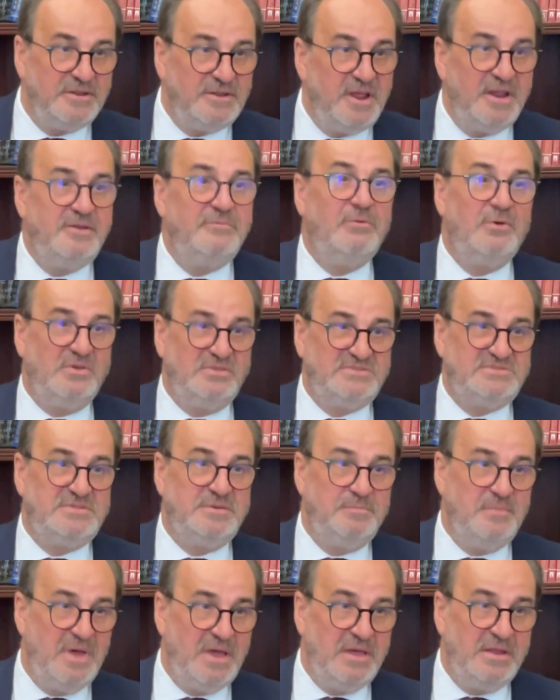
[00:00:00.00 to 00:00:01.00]
That was
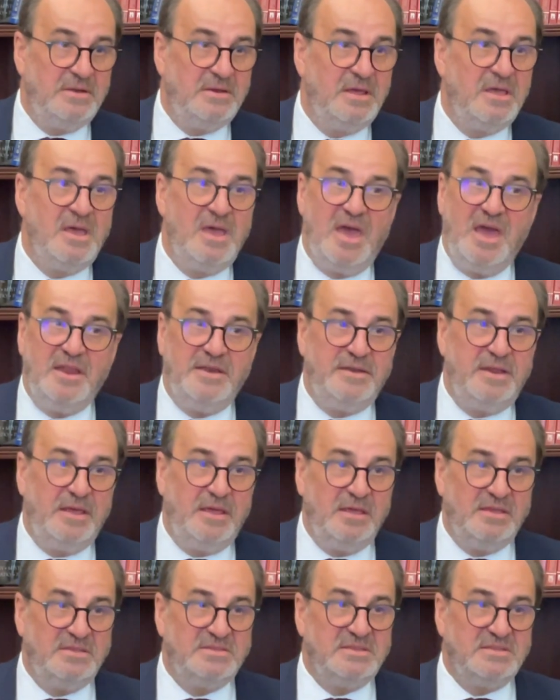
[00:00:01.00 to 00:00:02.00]
the main. And
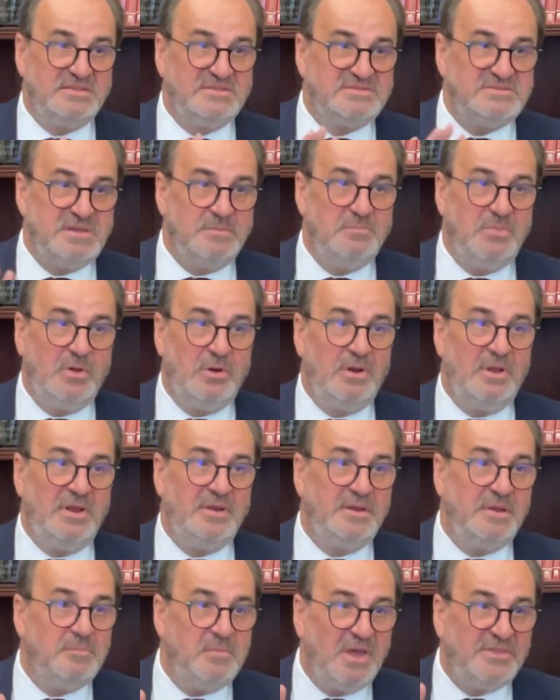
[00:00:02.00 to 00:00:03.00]
the symbol
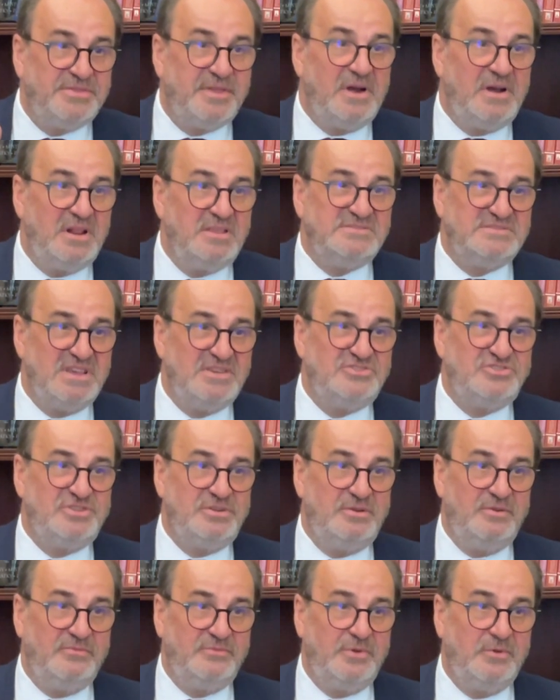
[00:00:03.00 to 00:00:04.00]
and the
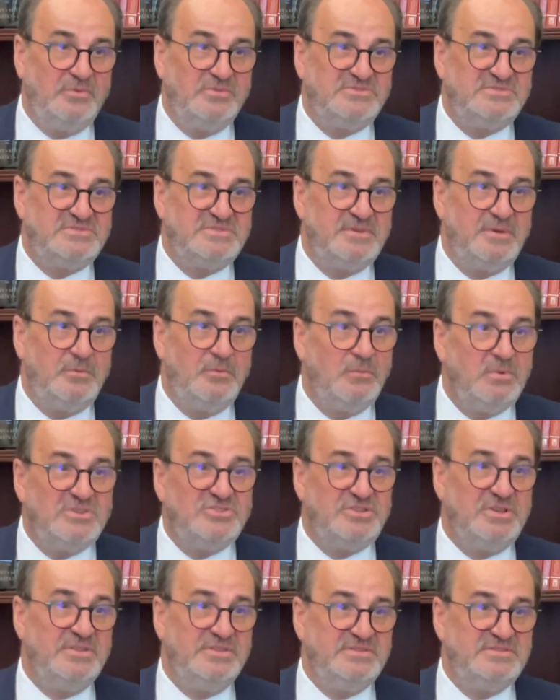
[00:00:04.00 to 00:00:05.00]
materialization of those
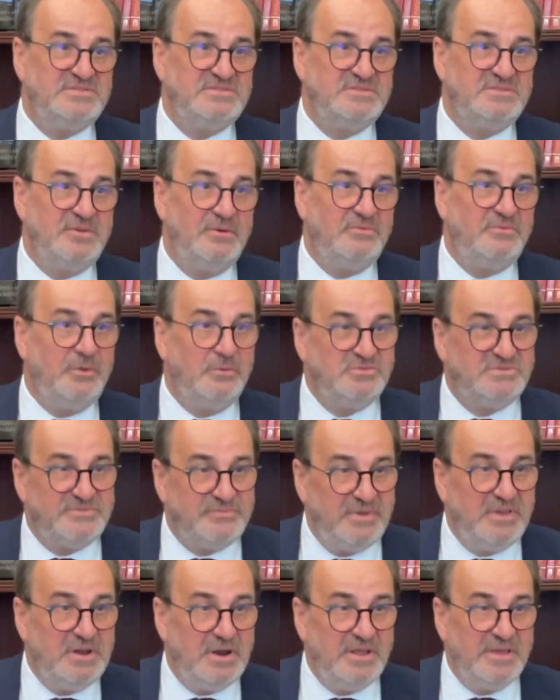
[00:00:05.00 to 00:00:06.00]
visions, of those
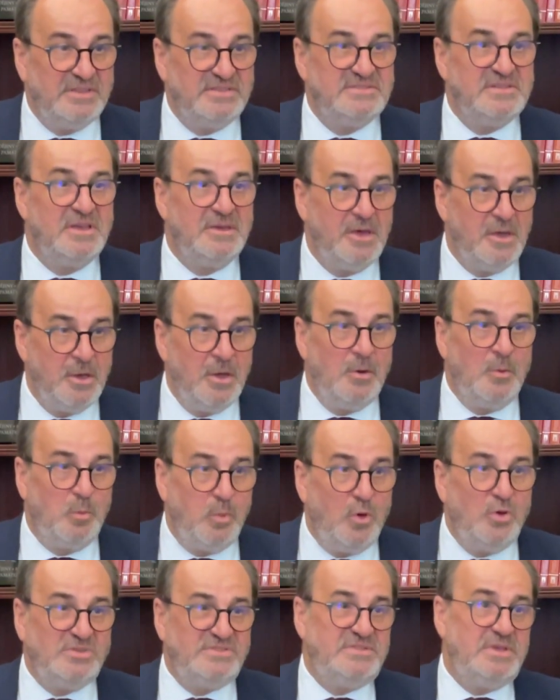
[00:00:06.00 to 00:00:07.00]
feelings,
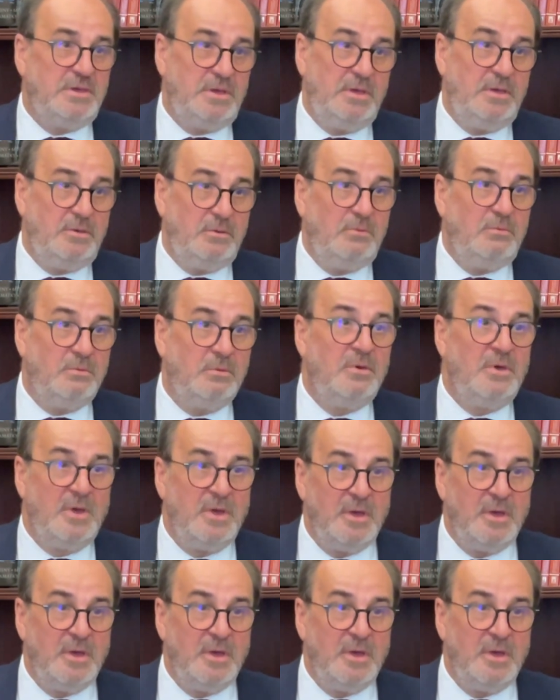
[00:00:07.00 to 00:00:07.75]
was the EU,